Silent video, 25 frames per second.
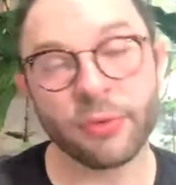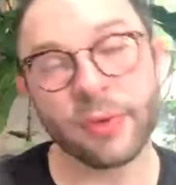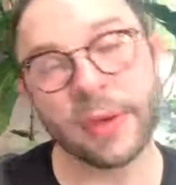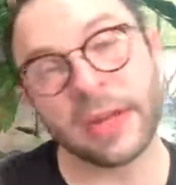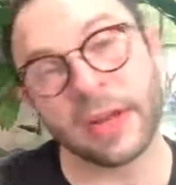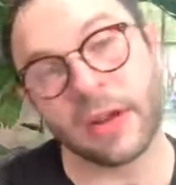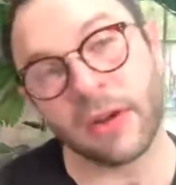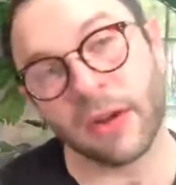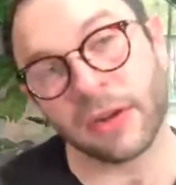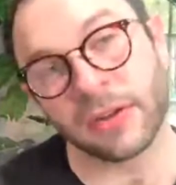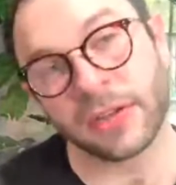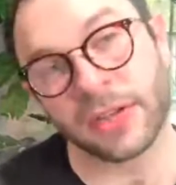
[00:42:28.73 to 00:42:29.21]

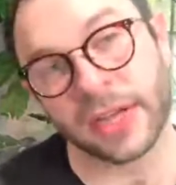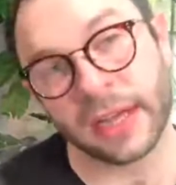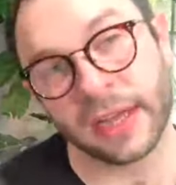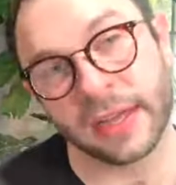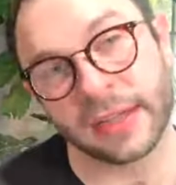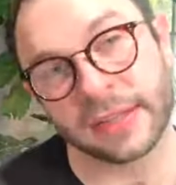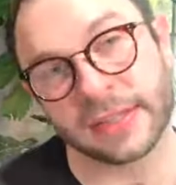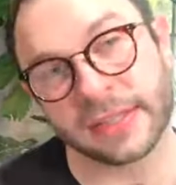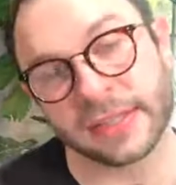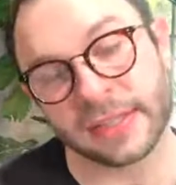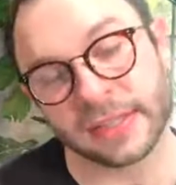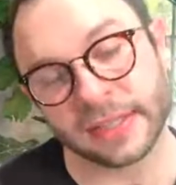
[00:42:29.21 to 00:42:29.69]
Three card,
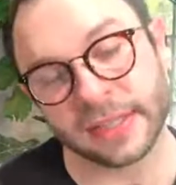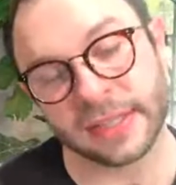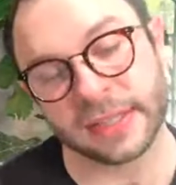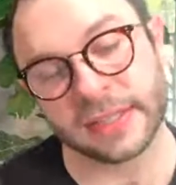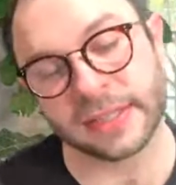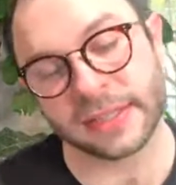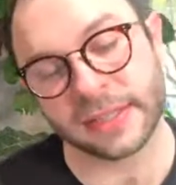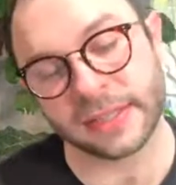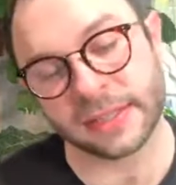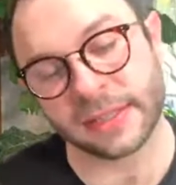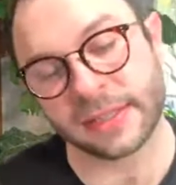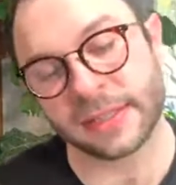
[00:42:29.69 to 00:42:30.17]
yes.
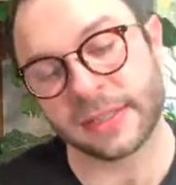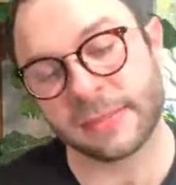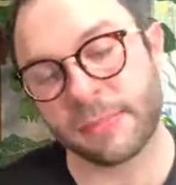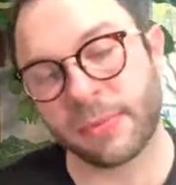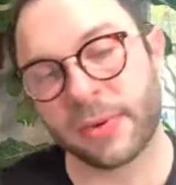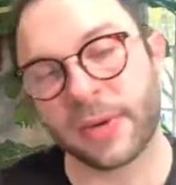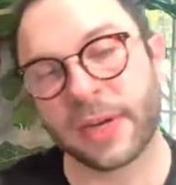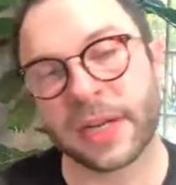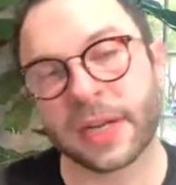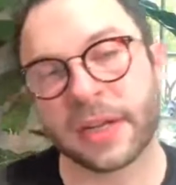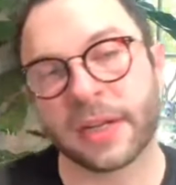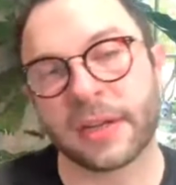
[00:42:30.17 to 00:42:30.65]
It's
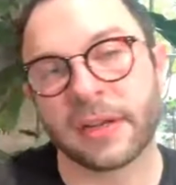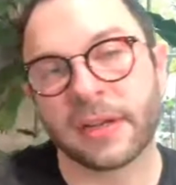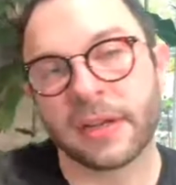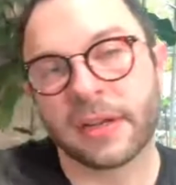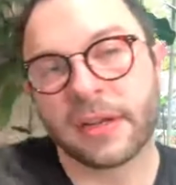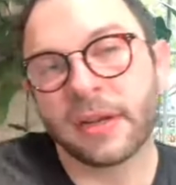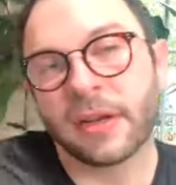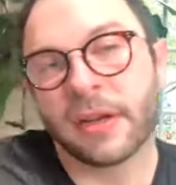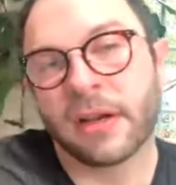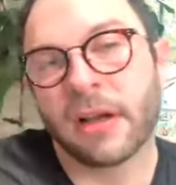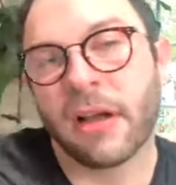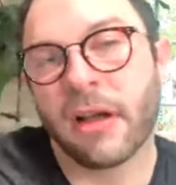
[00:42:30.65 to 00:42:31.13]
pretty
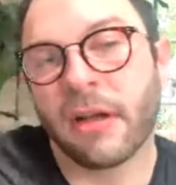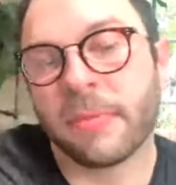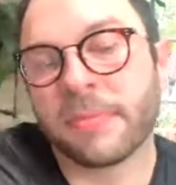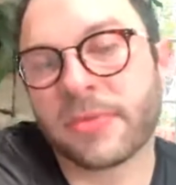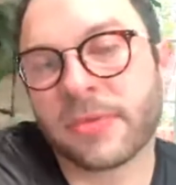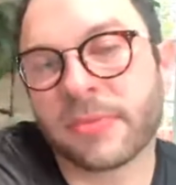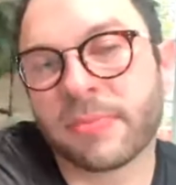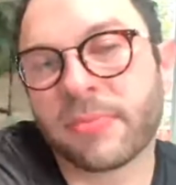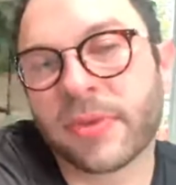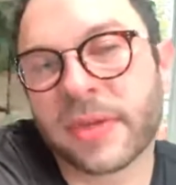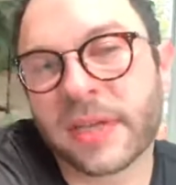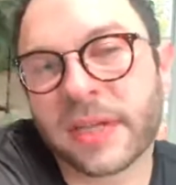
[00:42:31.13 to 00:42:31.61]
good
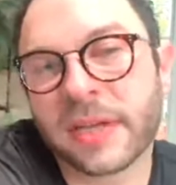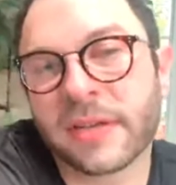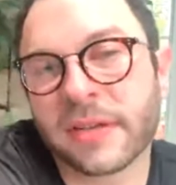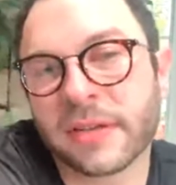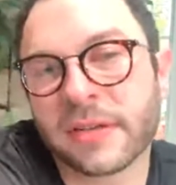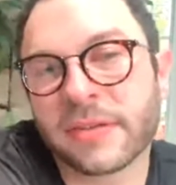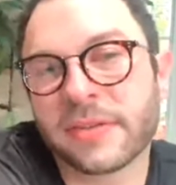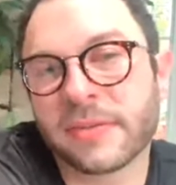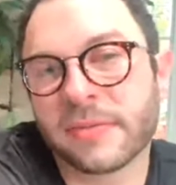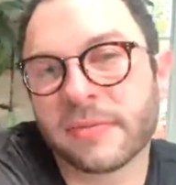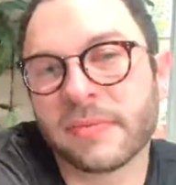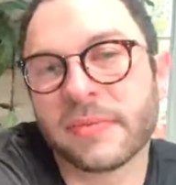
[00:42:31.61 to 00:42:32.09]
option, pretty
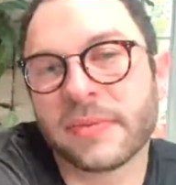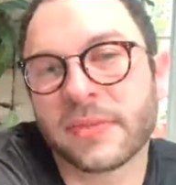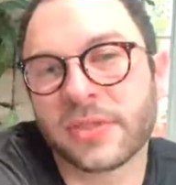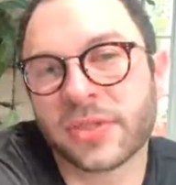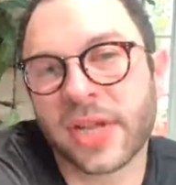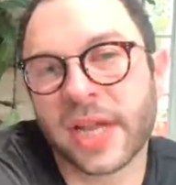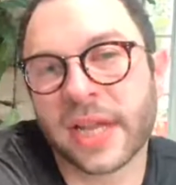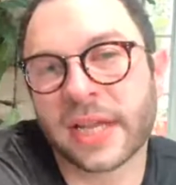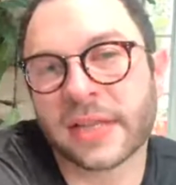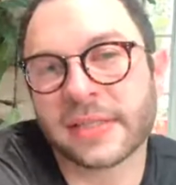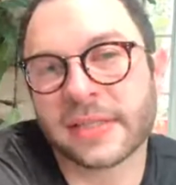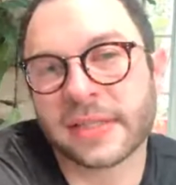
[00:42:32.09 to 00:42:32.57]
good
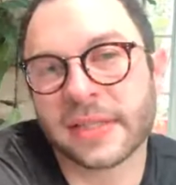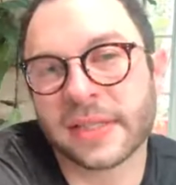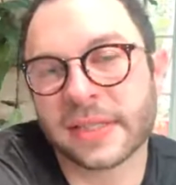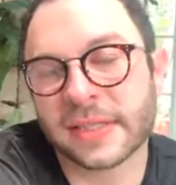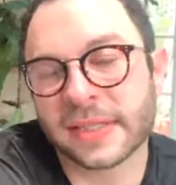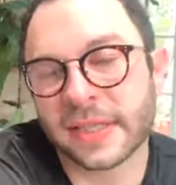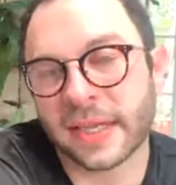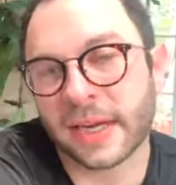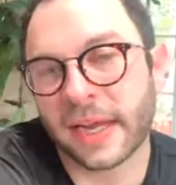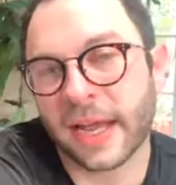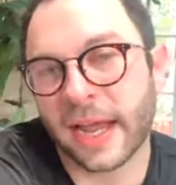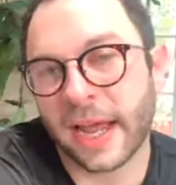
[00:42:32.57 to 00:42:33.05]
chance that
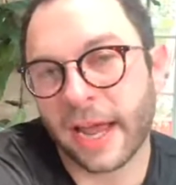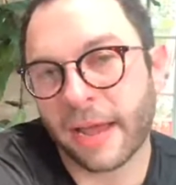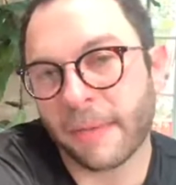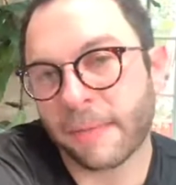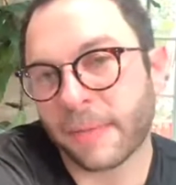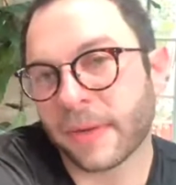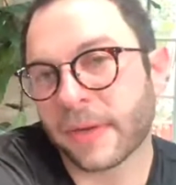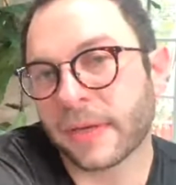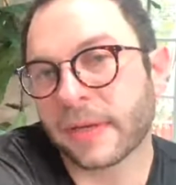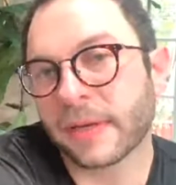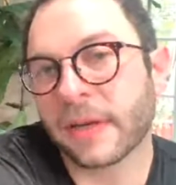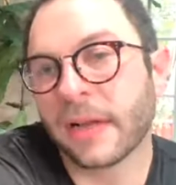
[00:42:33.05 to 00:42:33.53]
it's going to
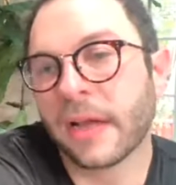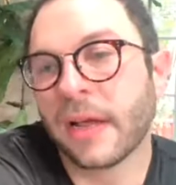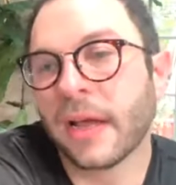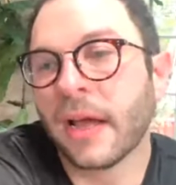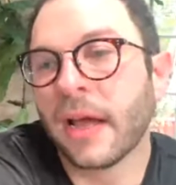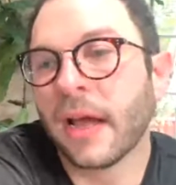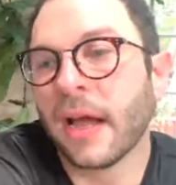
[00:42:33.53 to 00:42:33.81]
happen.